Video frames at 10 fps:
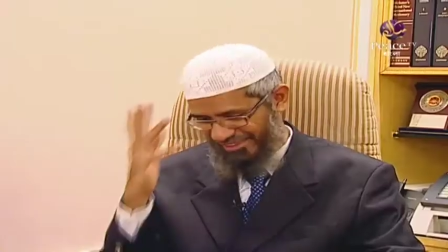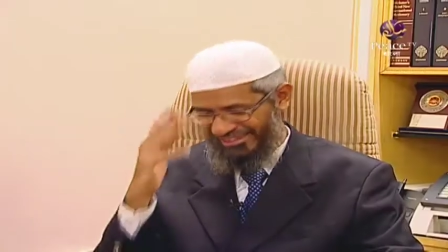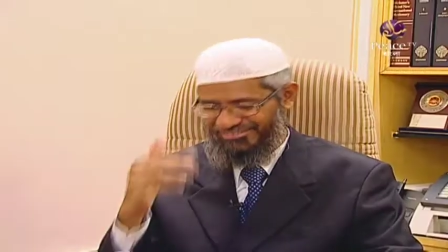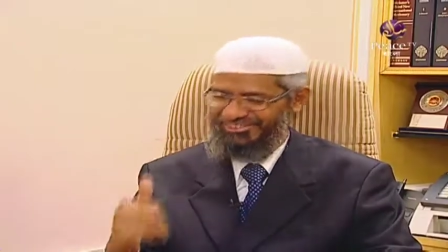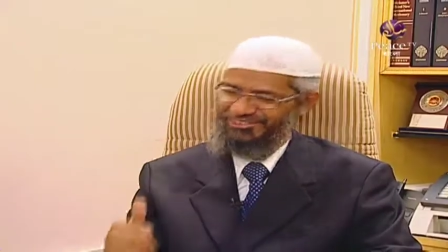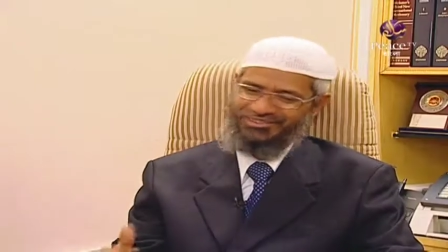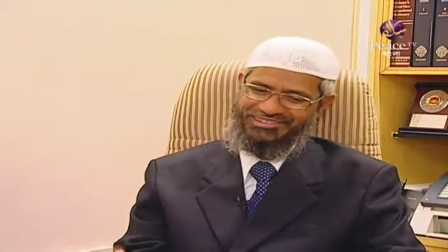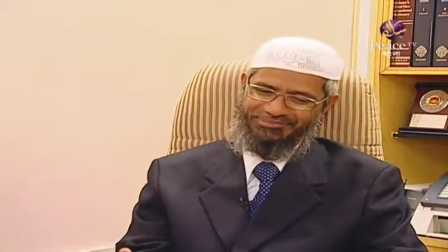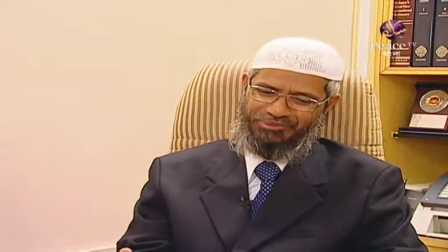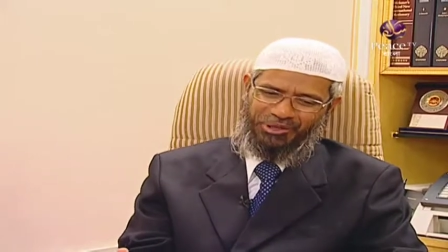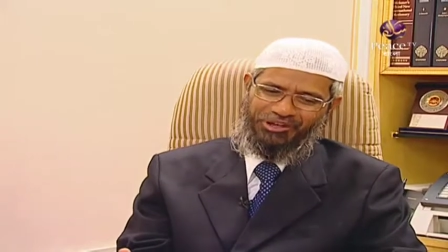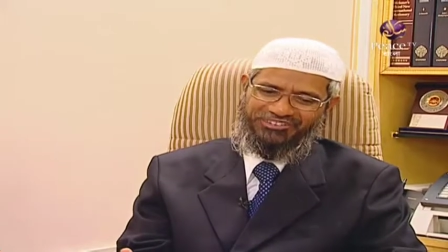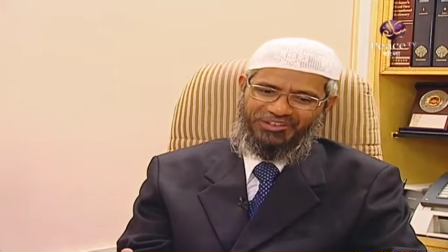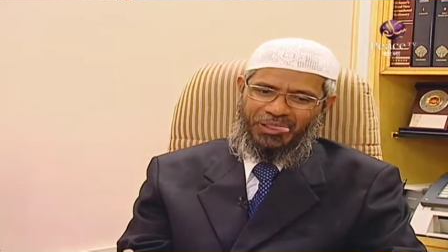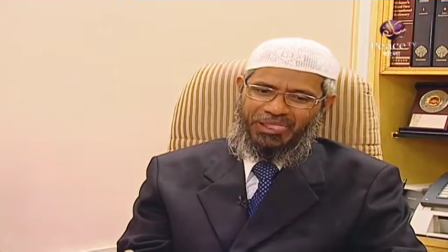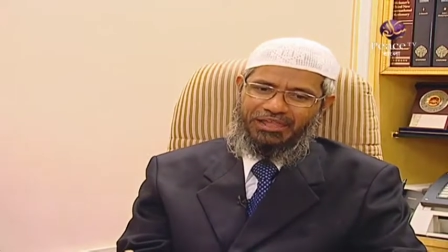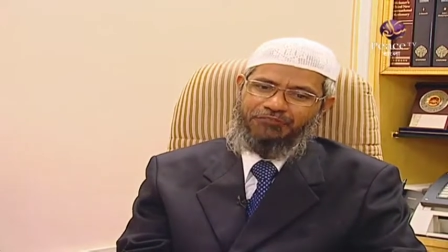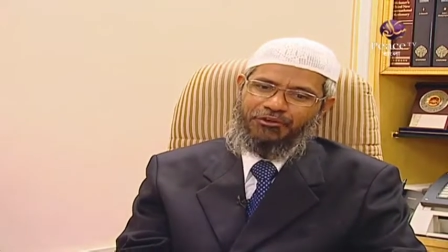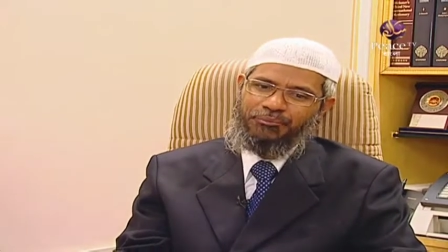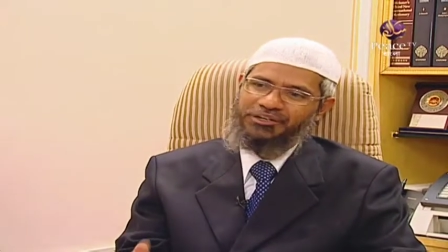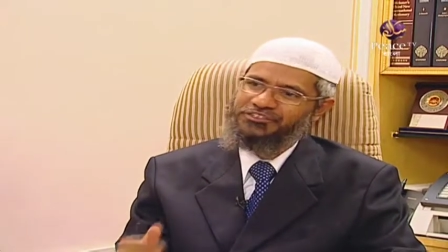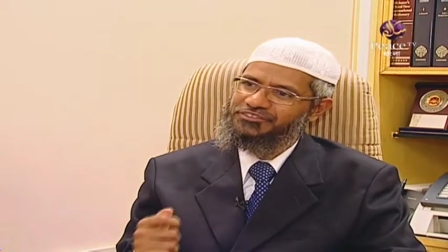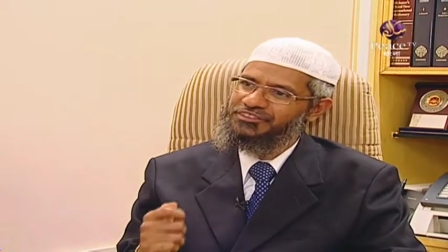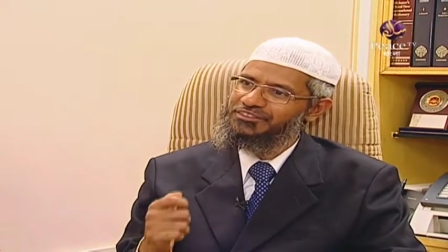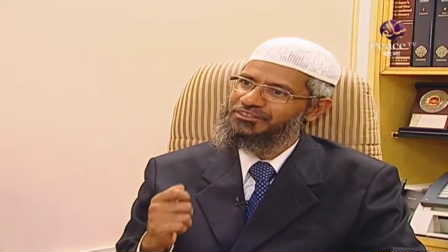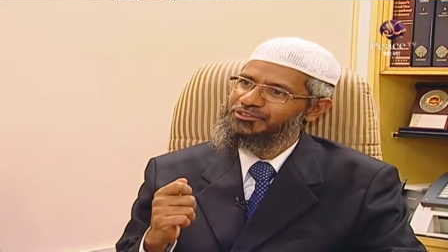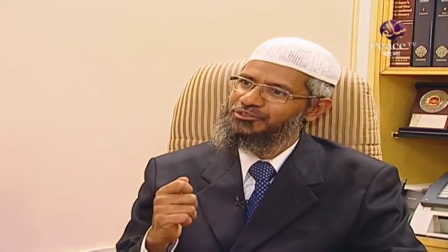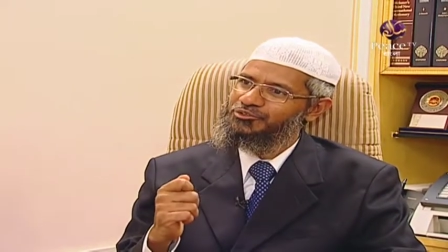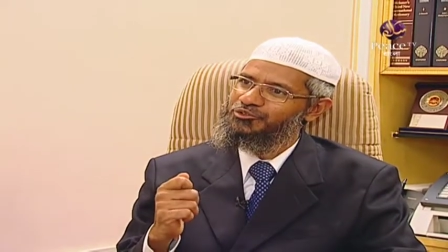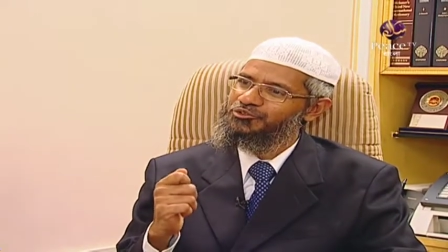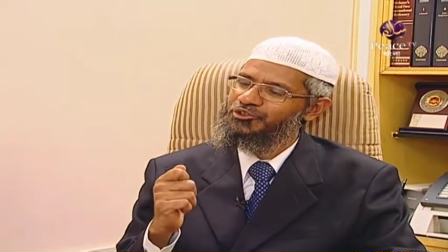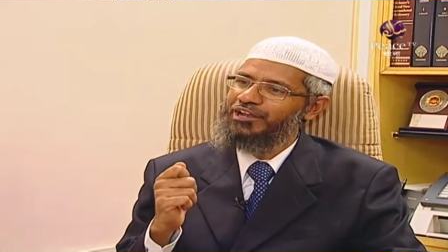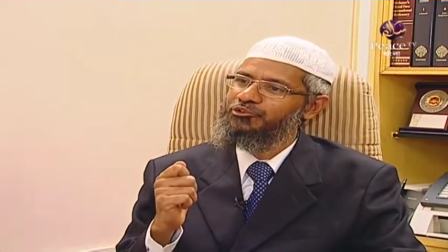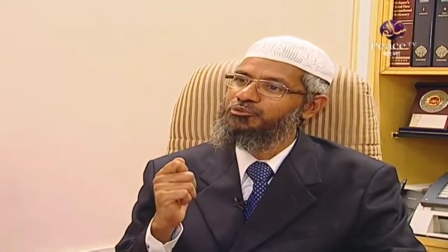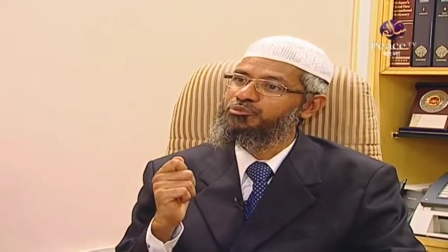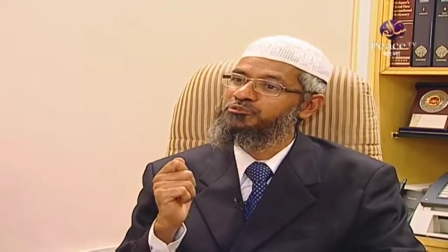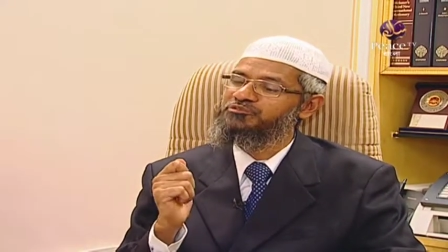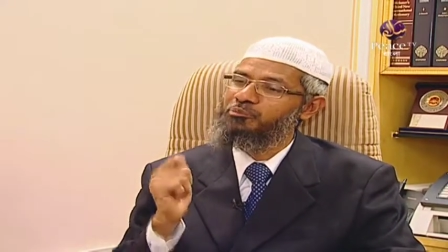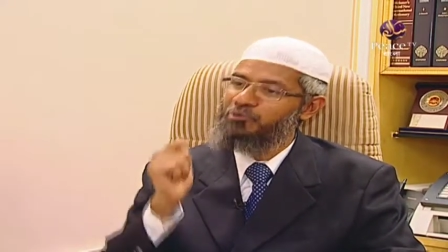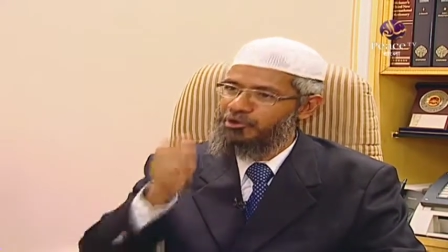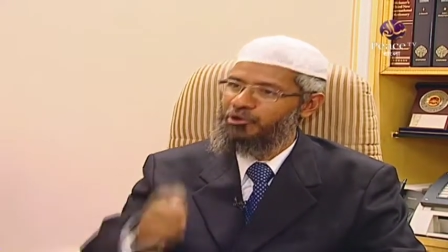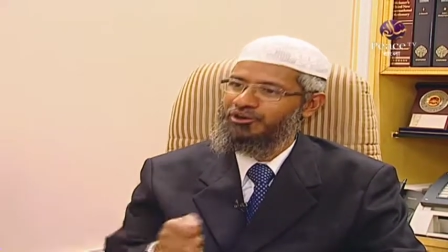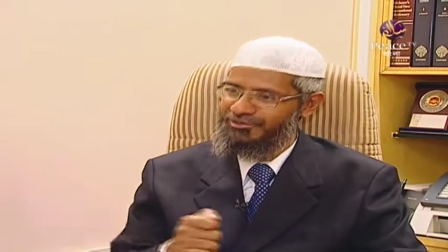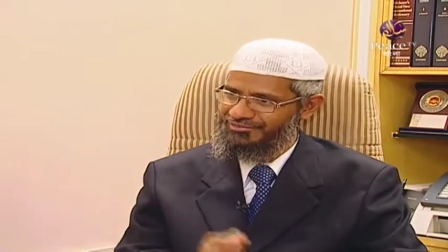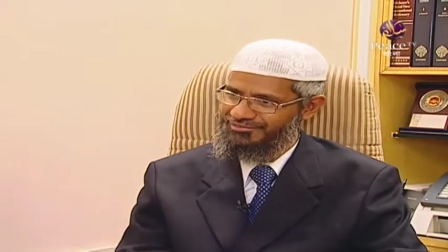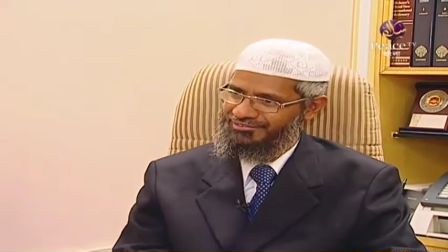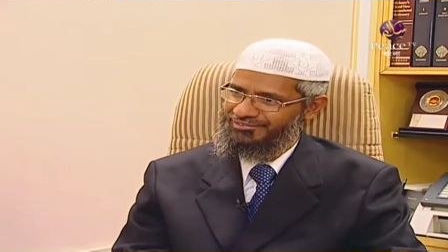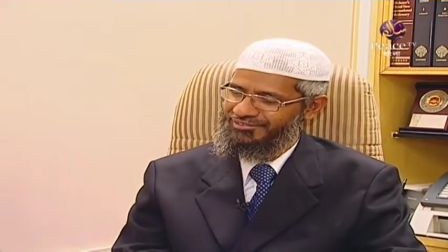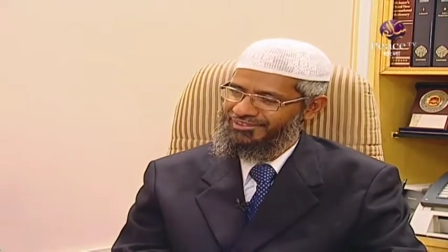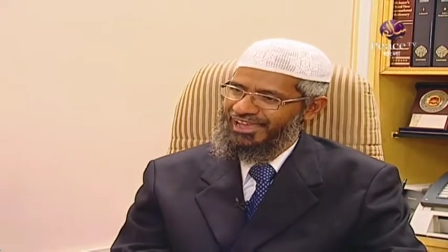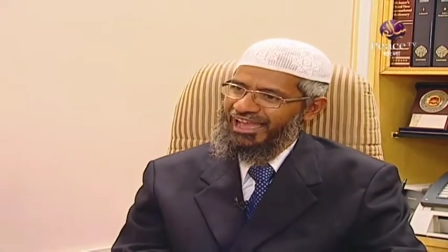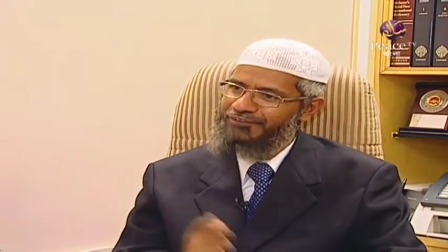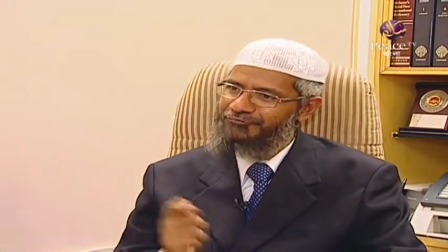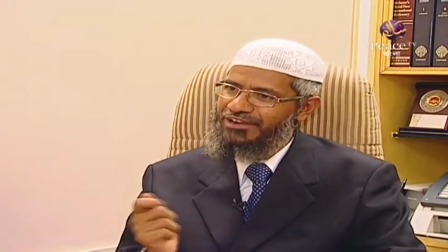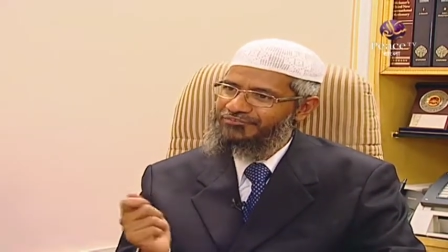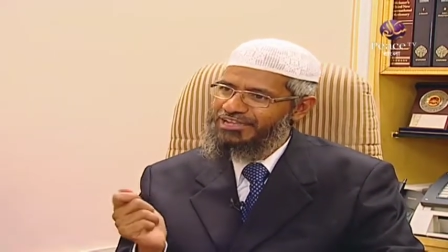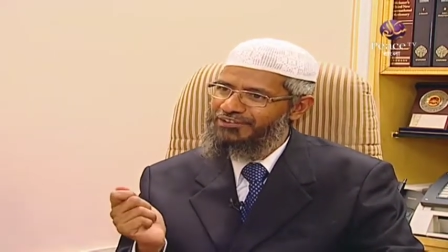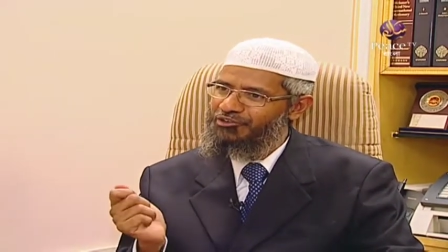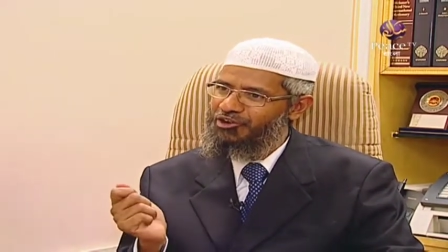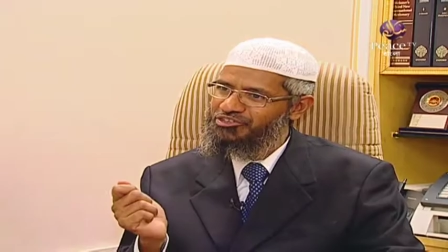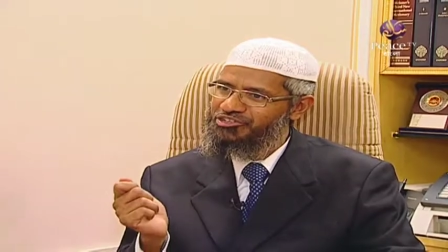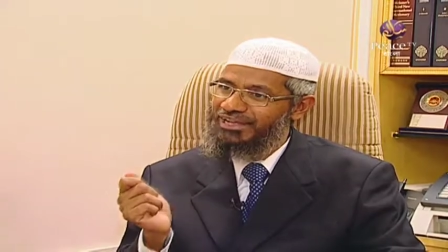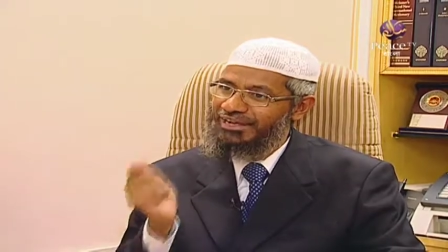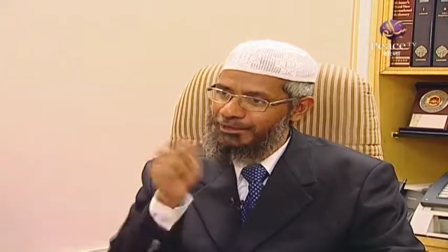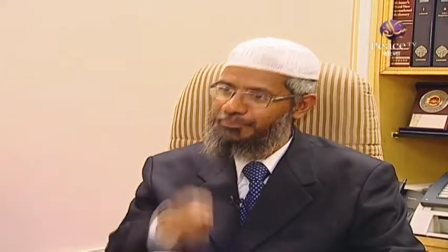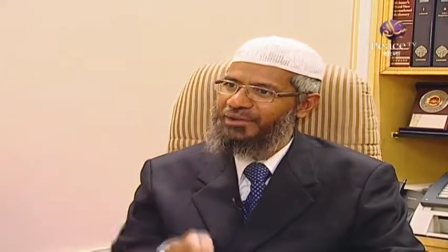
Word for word: Why? That's a very good question. Because if a person who's trying to prove someone wrong, and when we give a logical